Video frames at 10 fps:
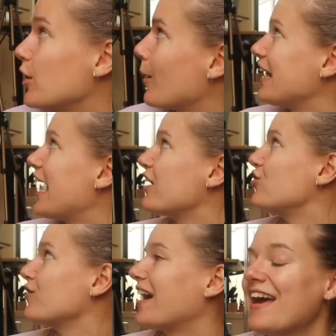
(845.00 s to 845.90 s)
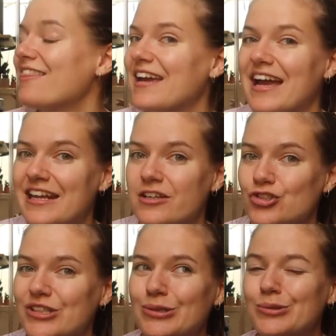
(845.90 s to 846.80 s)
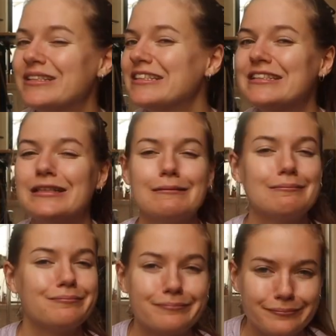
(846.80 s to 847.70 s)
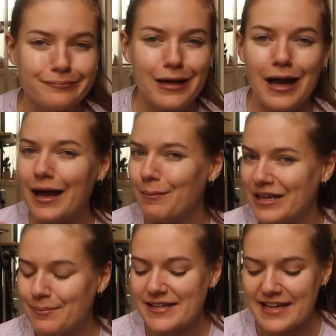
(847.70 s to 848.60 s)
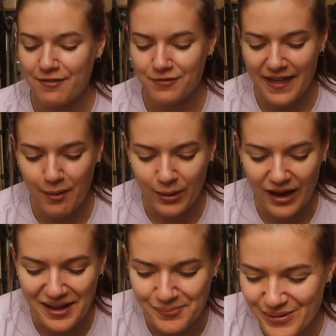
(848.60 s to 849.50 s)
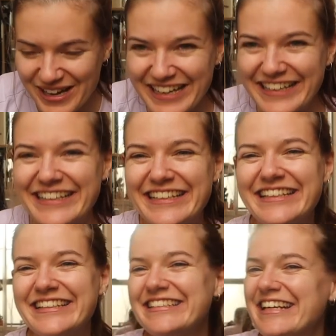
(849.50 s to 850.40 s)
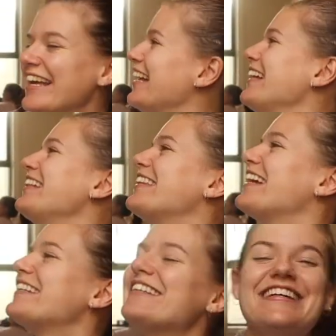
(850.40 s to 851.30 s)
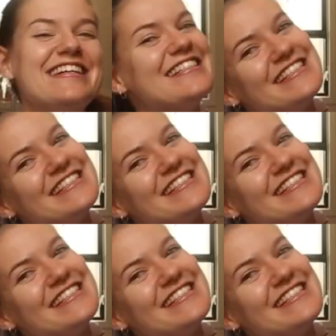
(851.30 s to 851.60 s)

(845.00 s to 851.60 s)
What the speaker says: no idea how to do that. I think I need a drill. I'm gonna need my dad for that part. Thank you